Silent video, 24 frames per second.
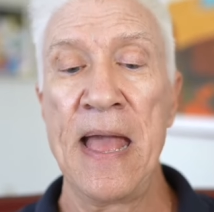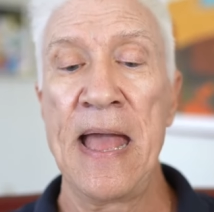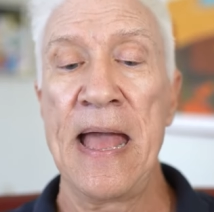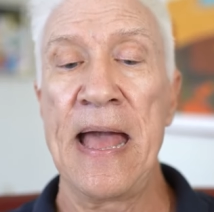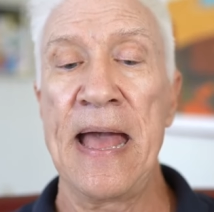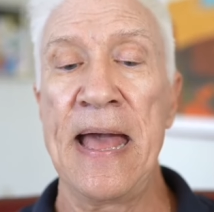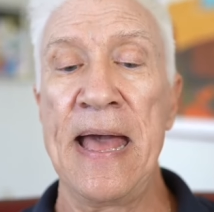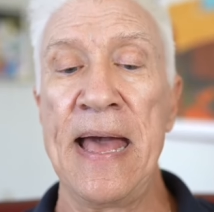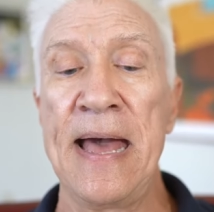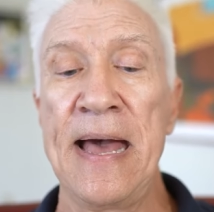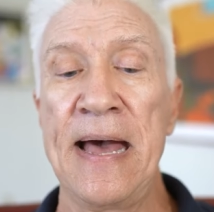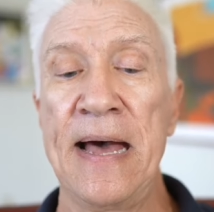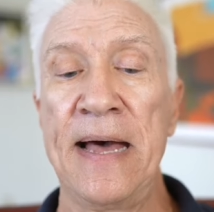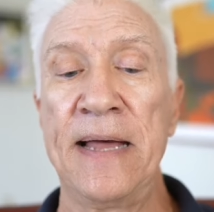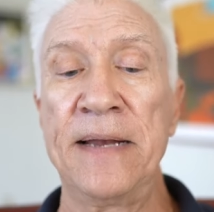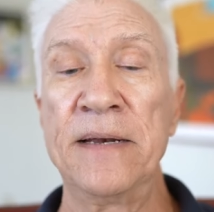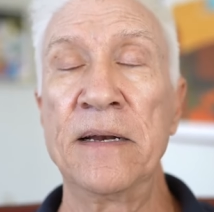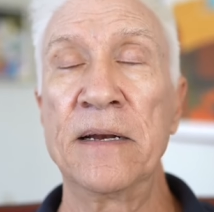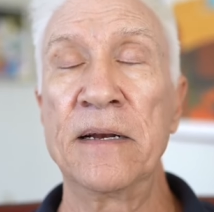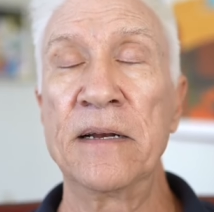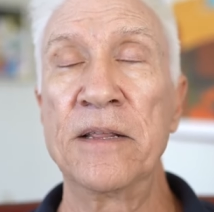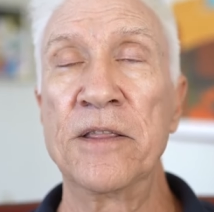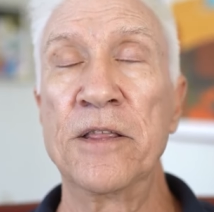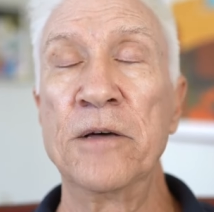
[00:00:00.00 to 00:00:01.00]

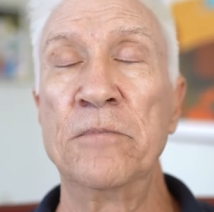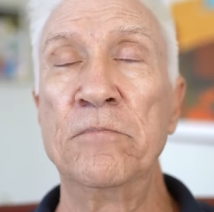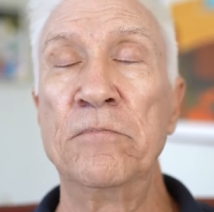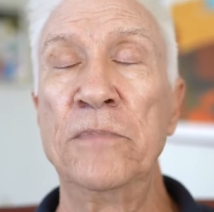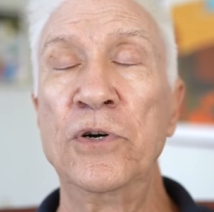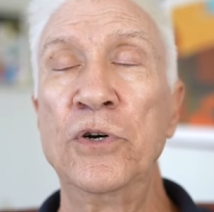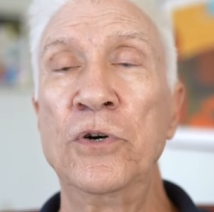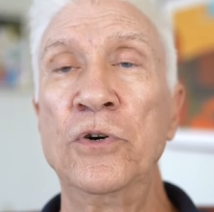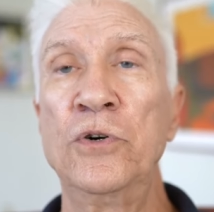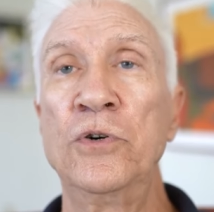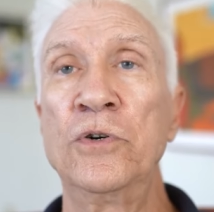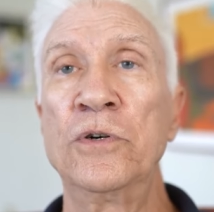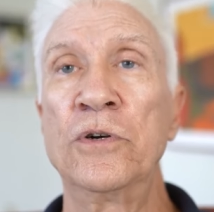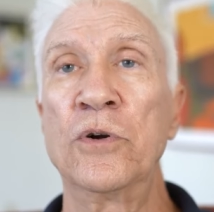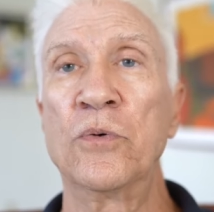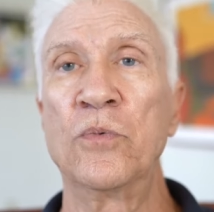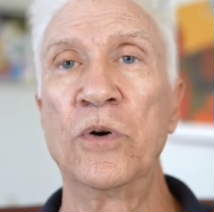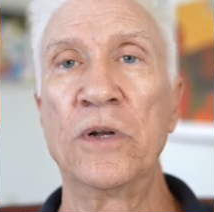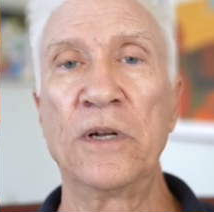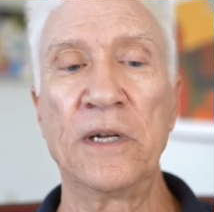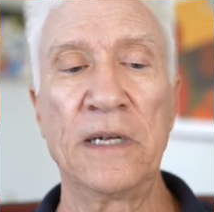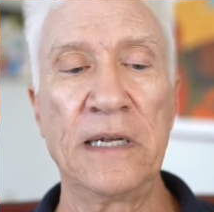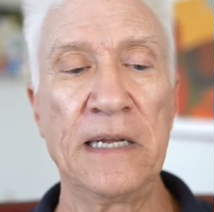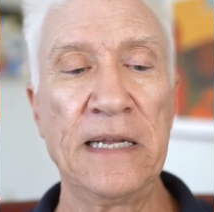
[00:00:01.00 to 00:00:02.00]
And the moon
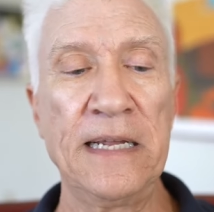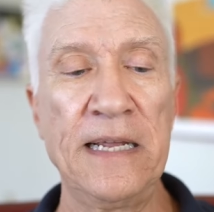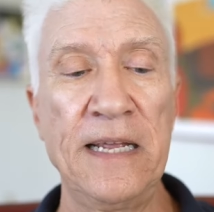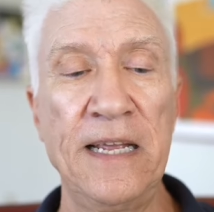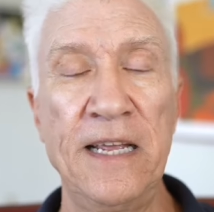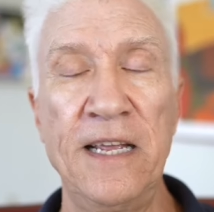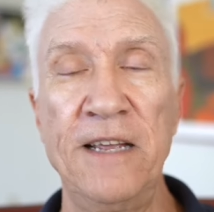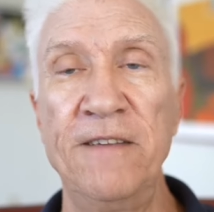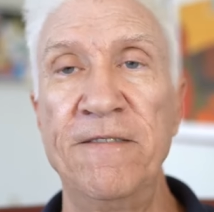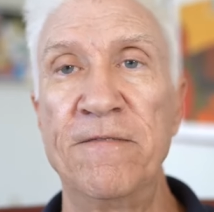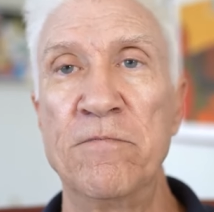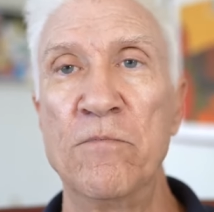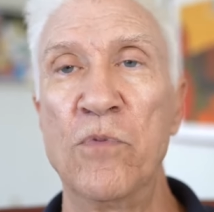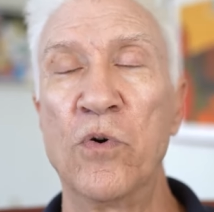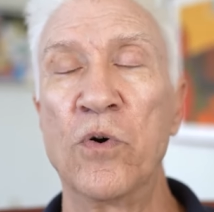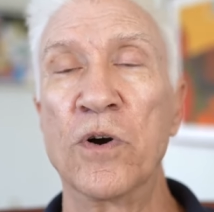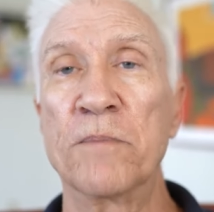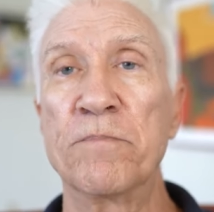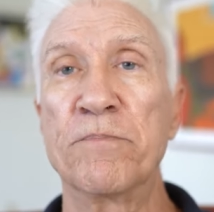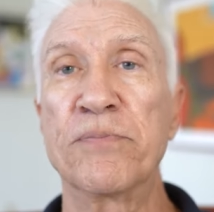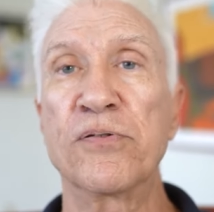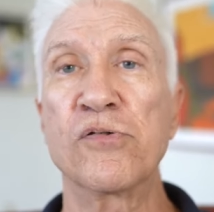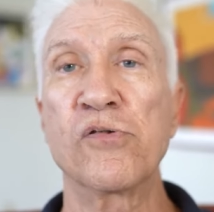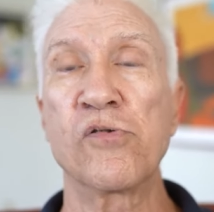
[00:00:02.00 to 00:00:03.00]
will leave
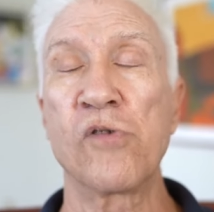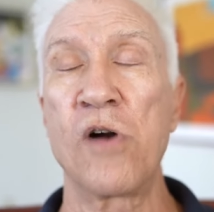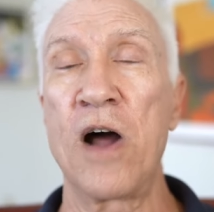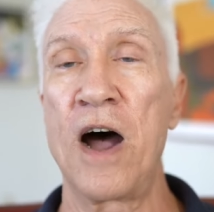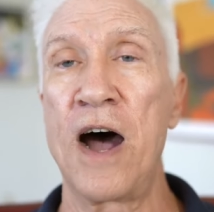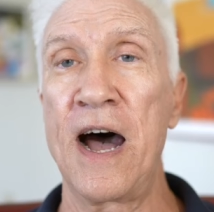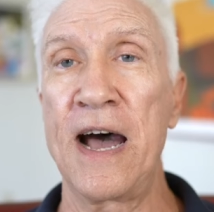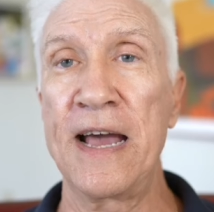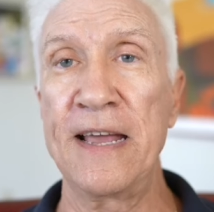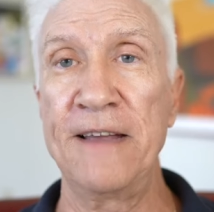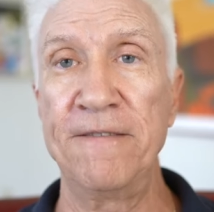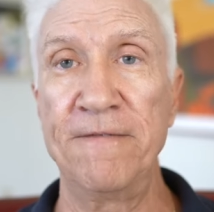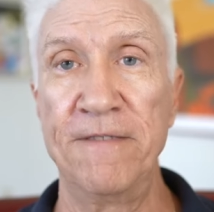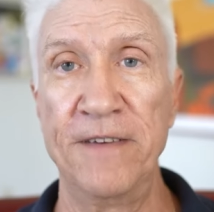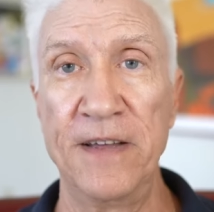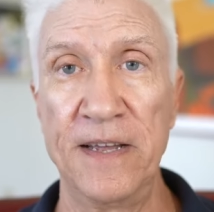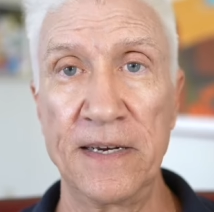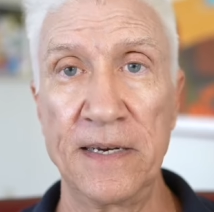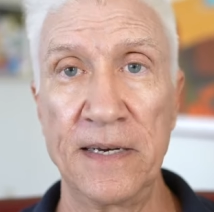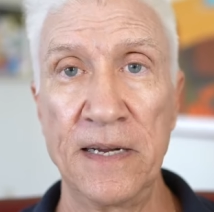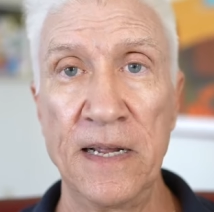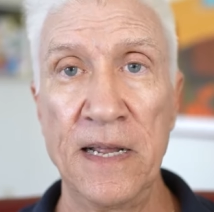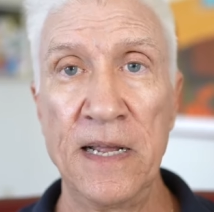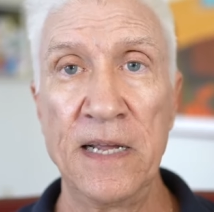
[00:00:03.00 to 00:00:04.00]
more
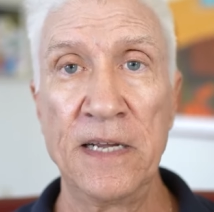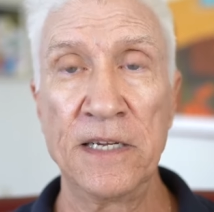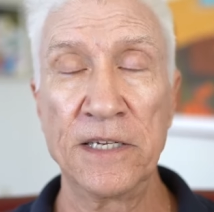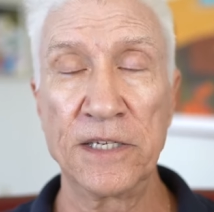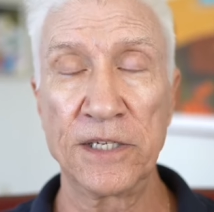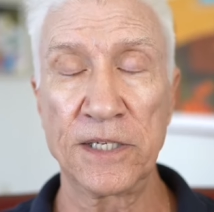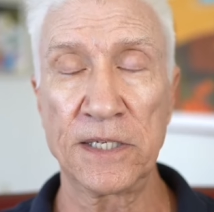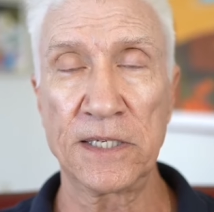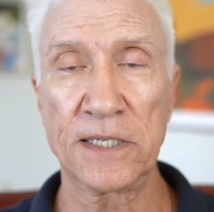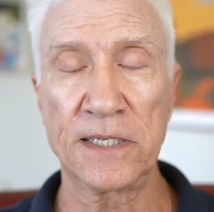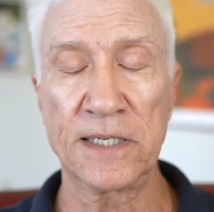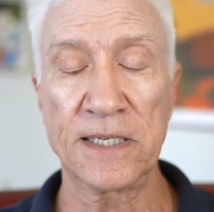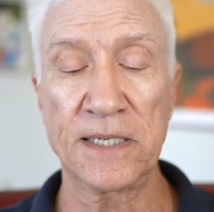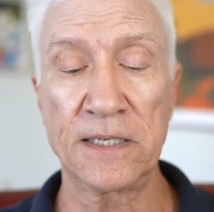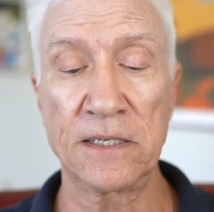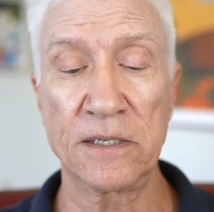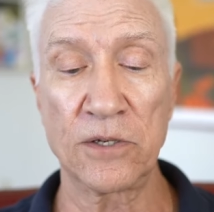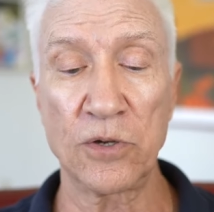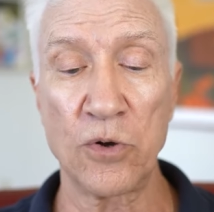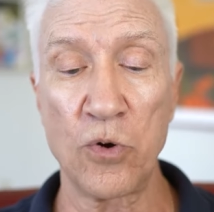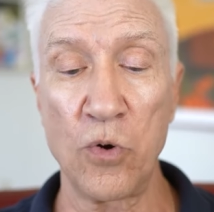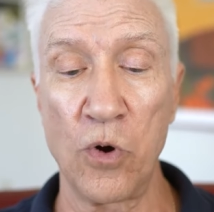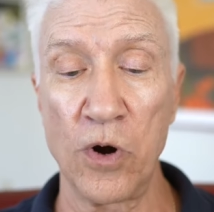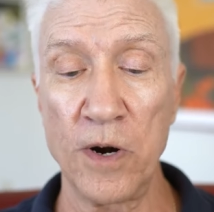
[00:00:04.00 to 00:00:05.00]
private
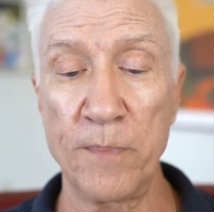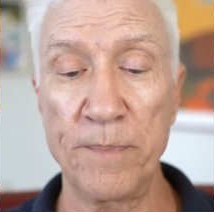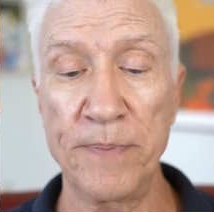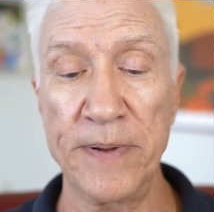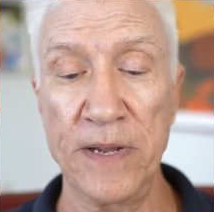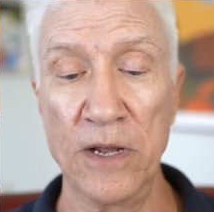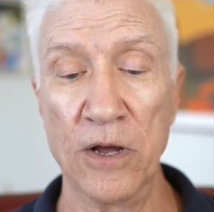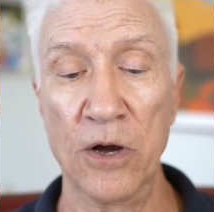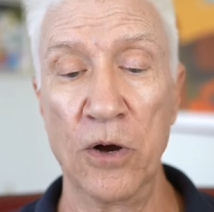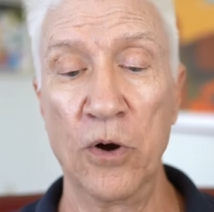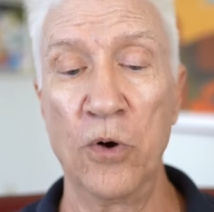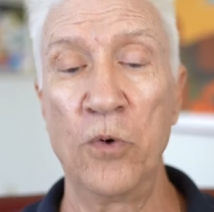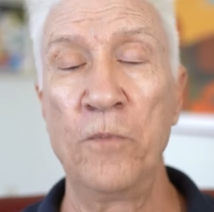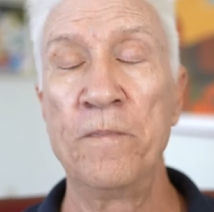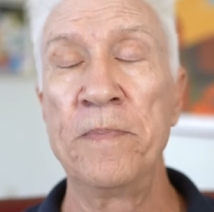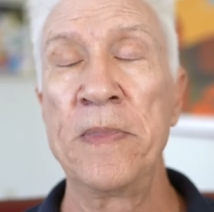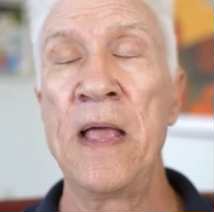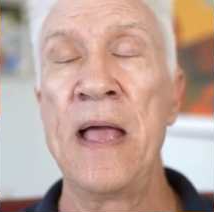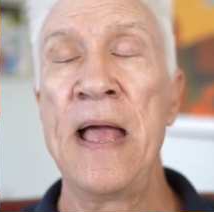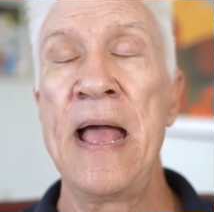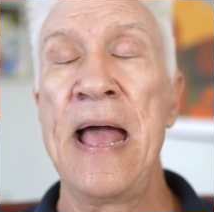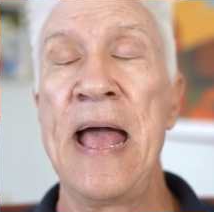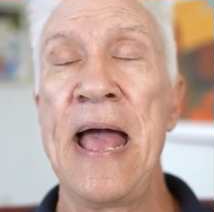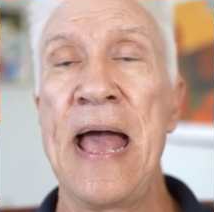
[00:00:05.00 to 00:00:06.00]
Scorpio
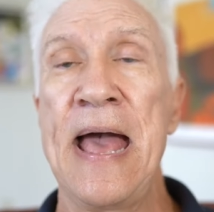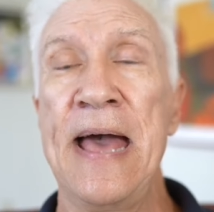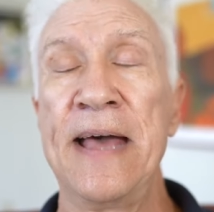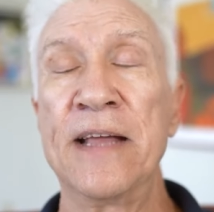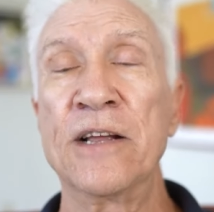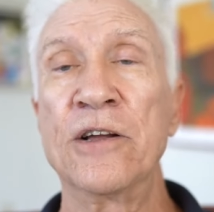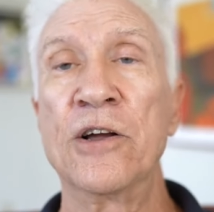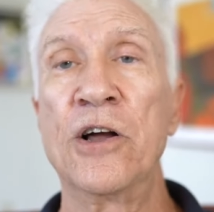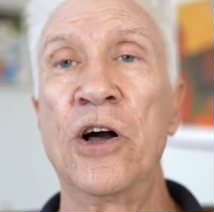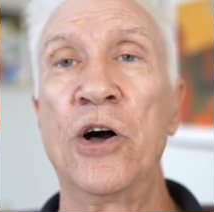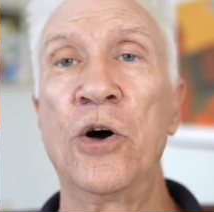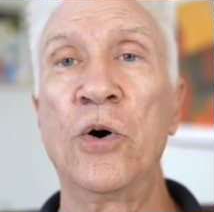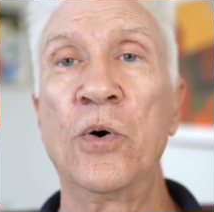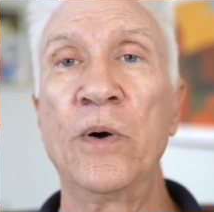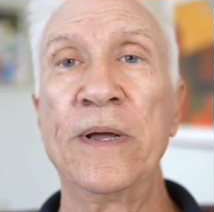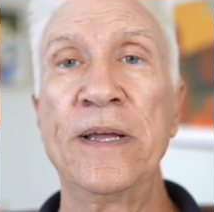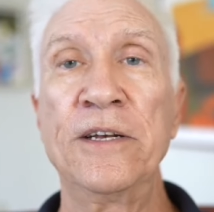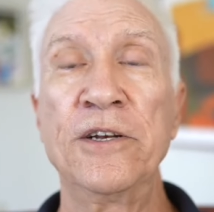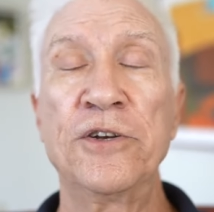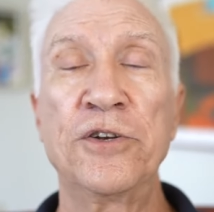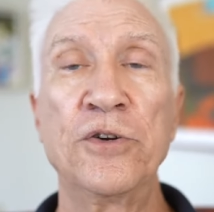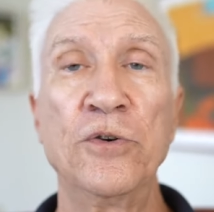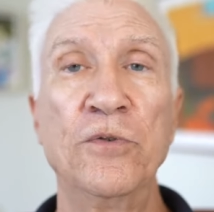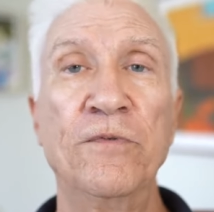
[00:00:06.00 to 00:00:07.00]
and go
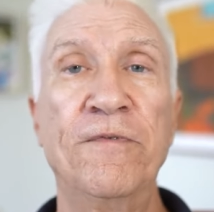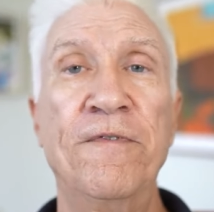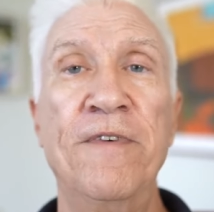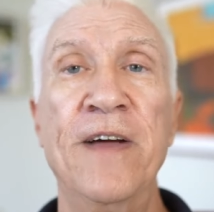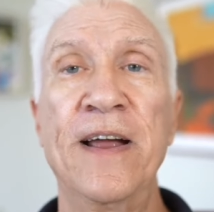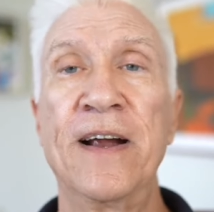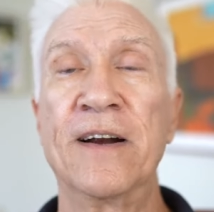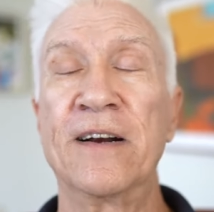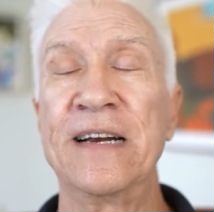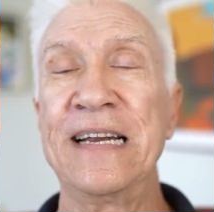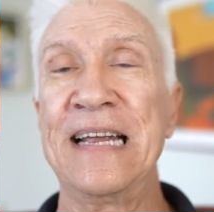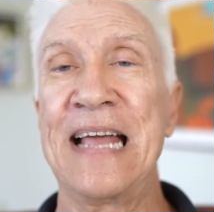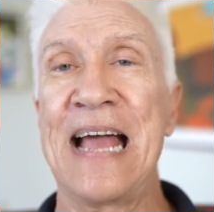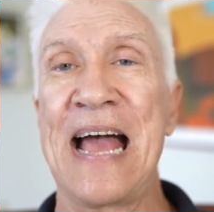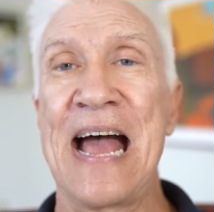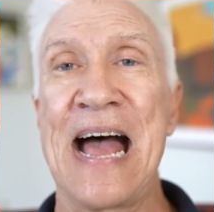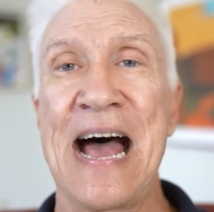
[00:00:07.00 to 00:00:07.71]
into very